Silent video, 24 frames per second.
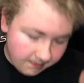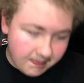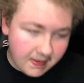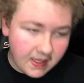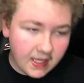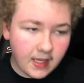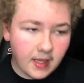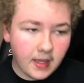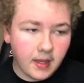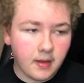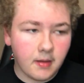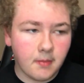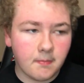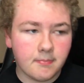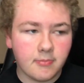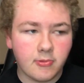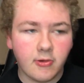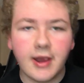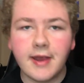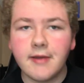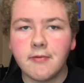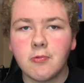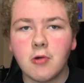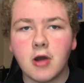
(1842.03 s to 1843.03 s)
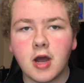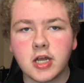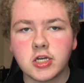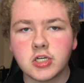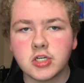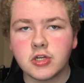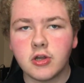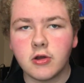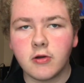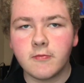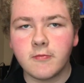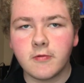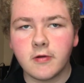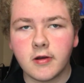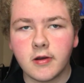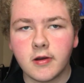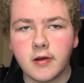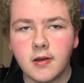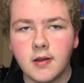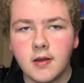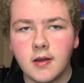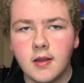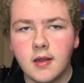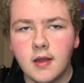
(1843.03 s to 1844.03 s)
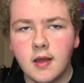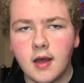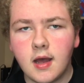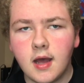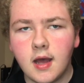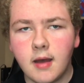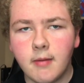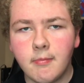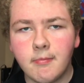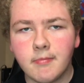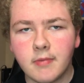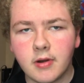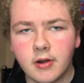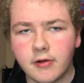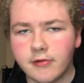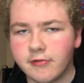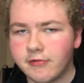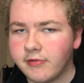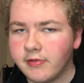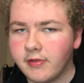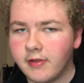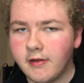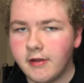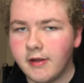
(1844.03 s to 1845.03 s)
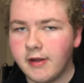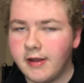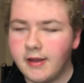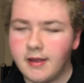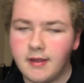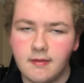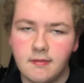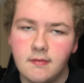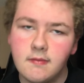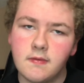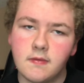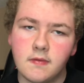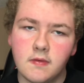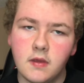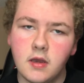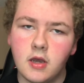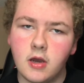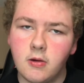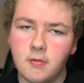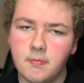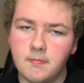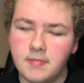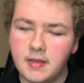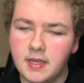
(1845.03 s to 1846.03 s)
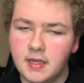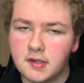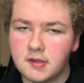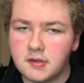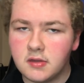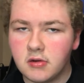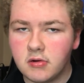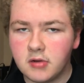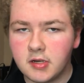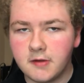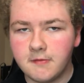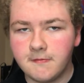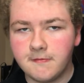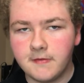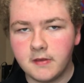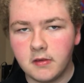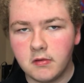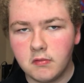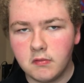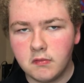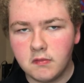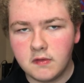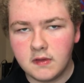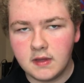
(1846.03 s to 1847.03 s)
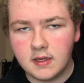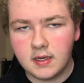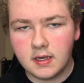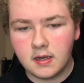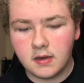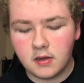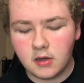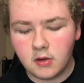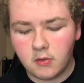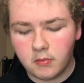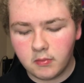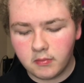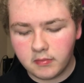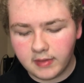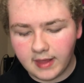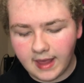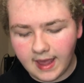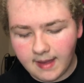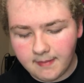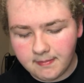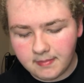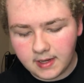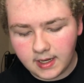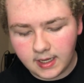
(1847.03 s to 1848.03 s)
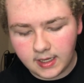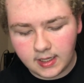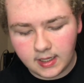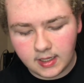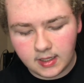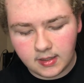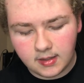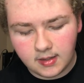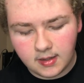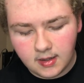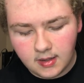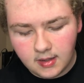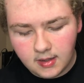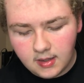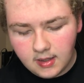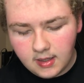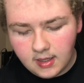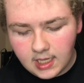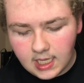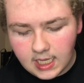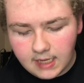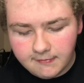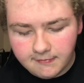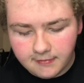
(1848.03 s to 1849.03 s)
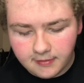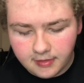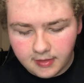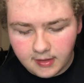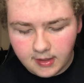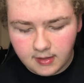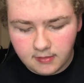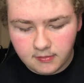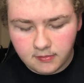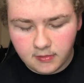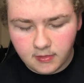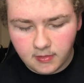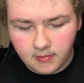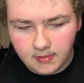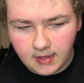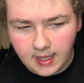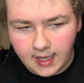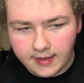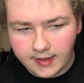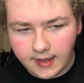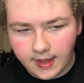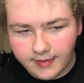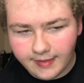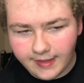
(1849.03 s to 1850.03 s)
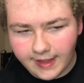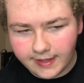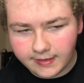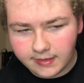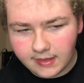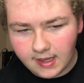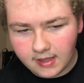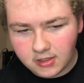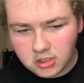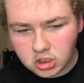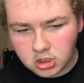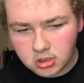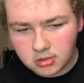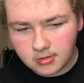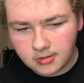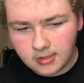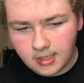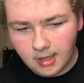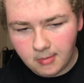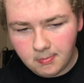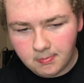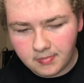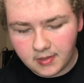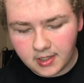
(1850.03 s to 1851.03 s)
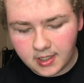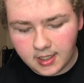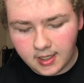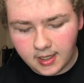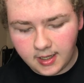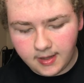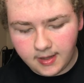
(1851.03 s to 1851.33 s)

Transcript: being brainwashed over Ursula and, you know, being a little confused. He didn't know what was happening and everything. So I like that. But